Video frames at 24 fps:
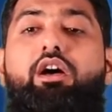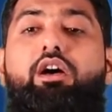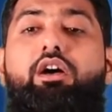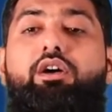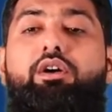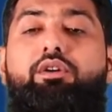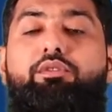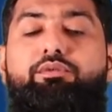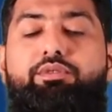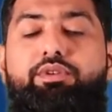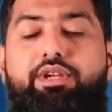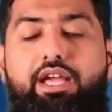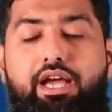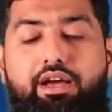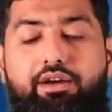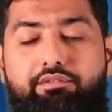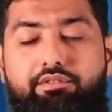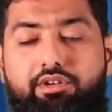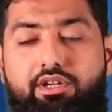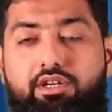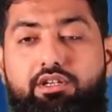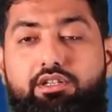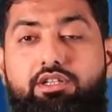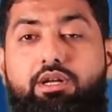we have
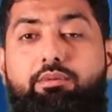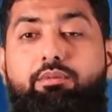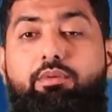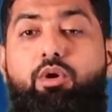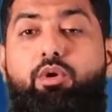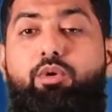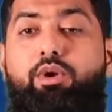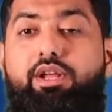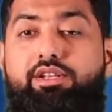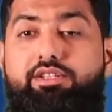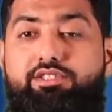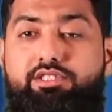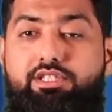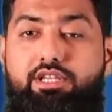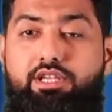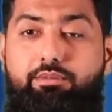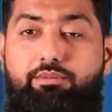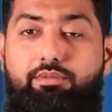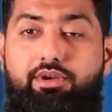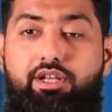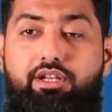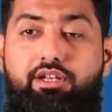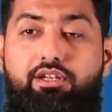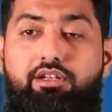learned about
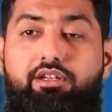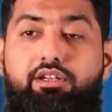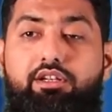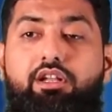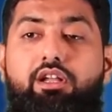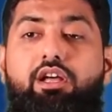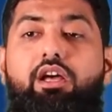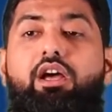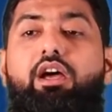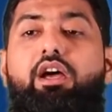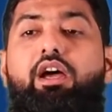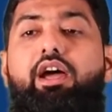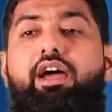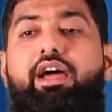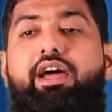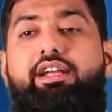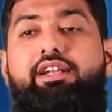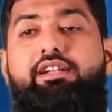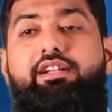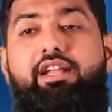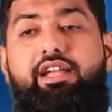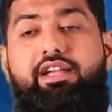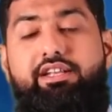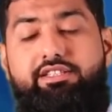HTML
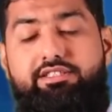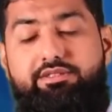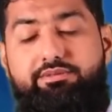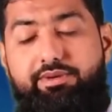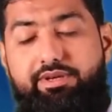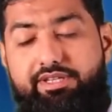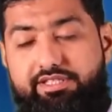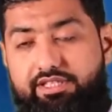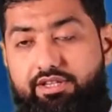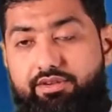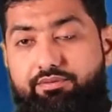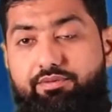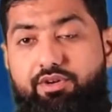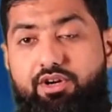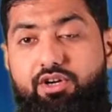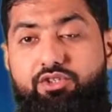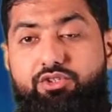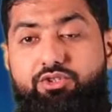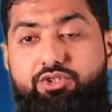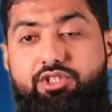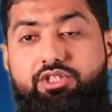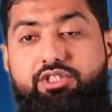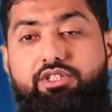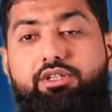and its basic
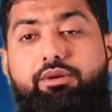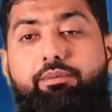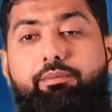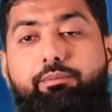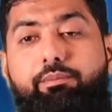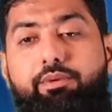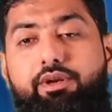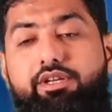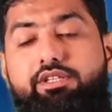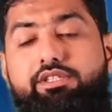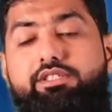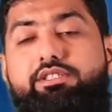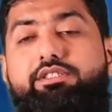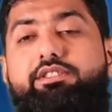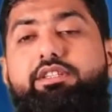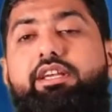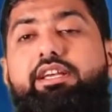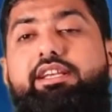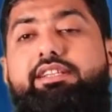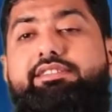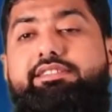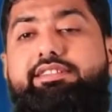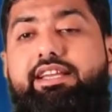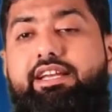function. Plus,
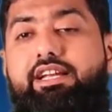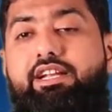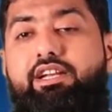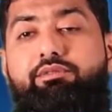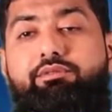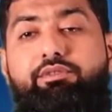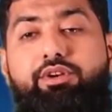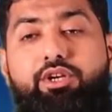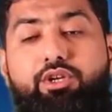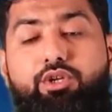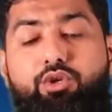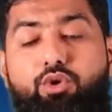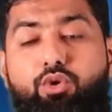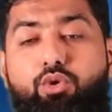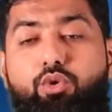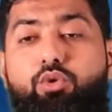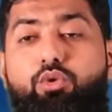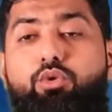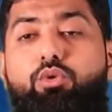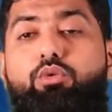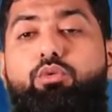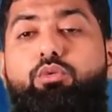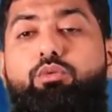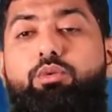in second video,
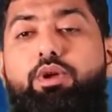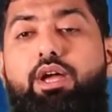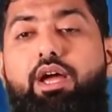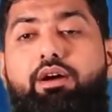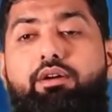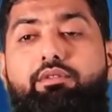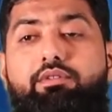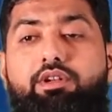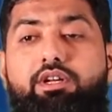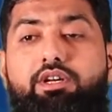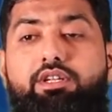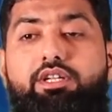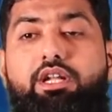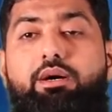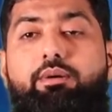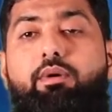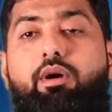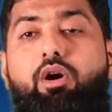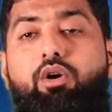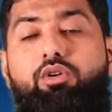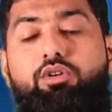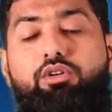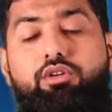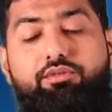we have learned
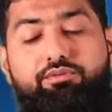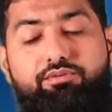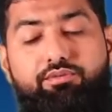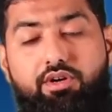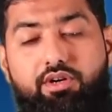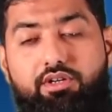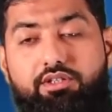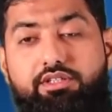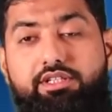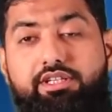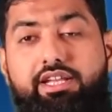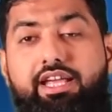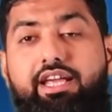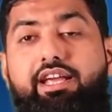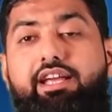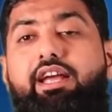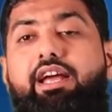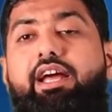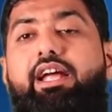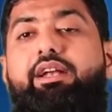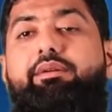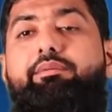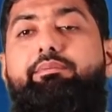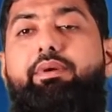about font tag
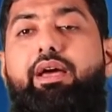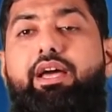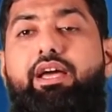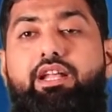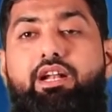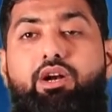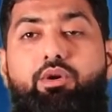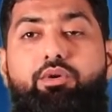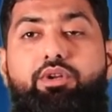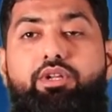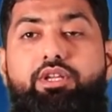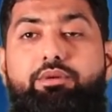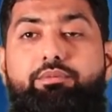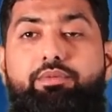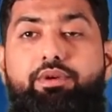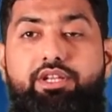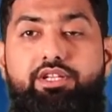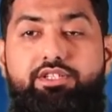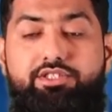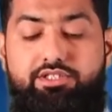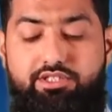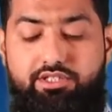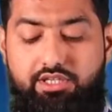and background image.